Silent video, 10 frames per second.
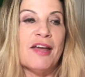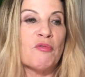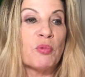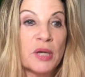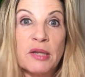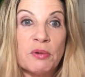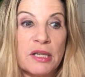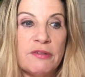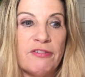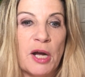Really,
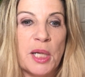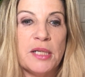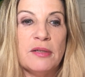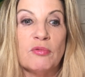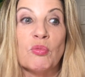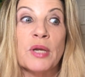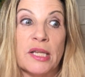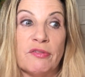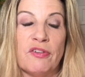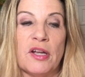really fun,
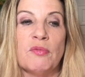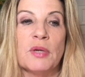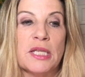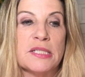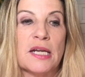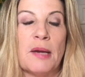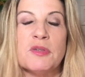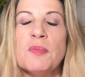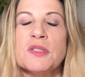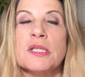really excited. I was
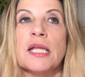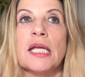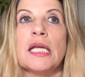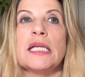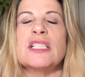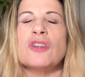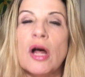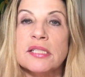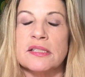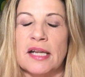almost like
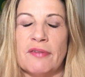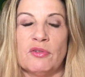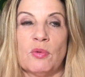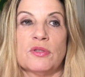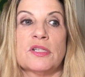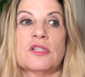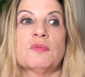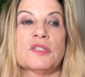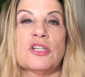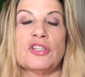exhausted afterwards because there
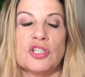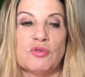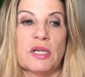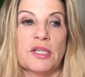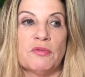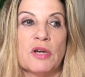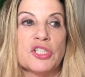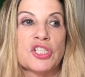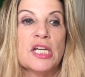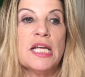was such an adrenaline
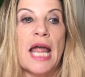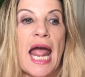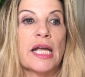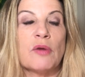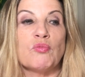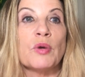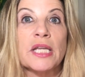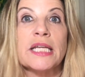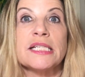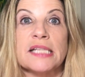rush. And
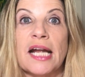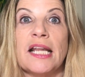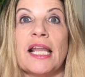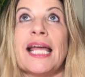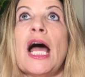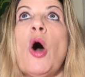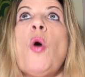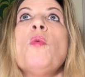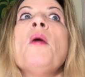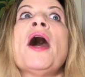really excited, like,
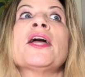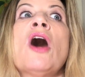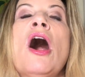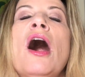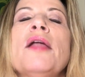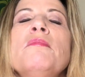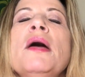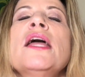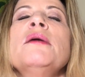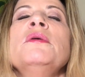oh my God,
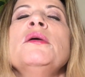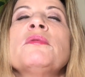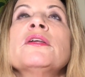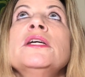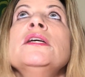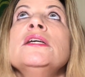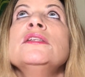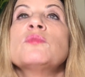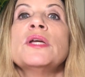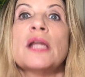maybe,
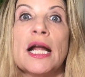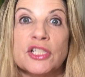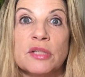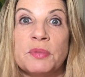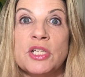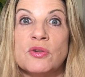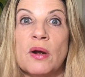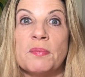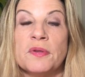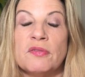please, we could actually beat
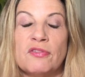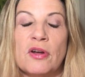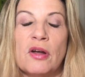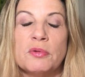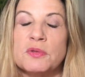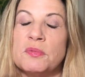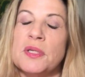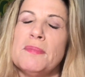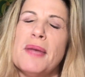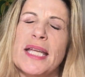Trump in the fall, which would
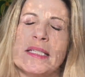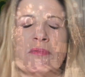be amazing.